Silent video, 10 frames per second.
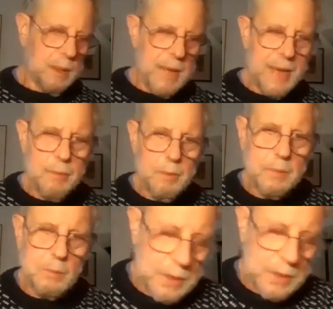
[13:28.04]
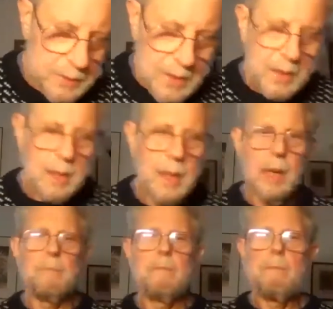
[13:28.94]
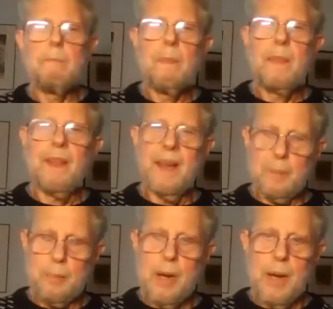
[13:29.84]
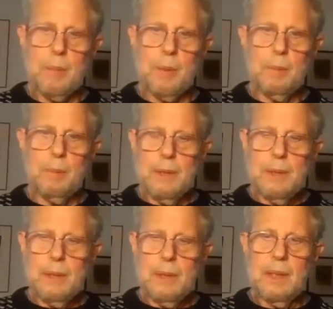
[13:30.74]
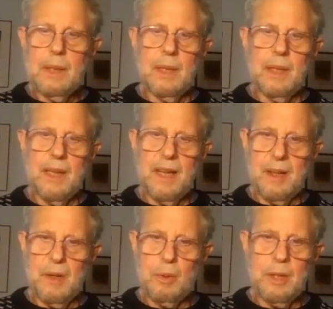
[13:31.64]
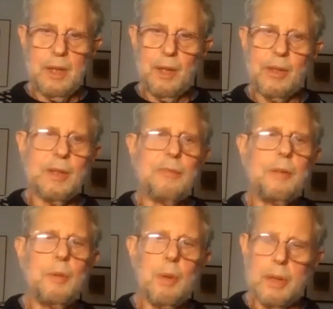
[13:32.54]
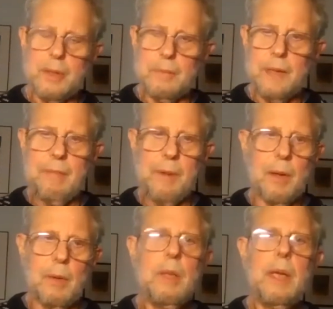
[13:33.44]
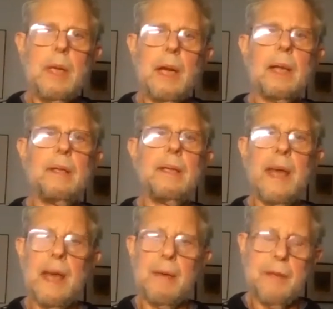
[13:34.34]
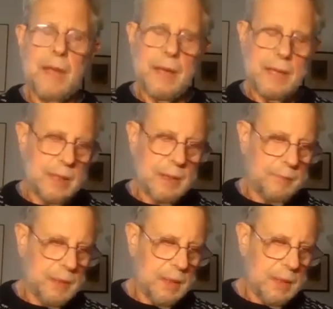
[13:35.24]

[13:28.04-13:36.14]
language was a problem. I only learned a few words of Navajo. I did have a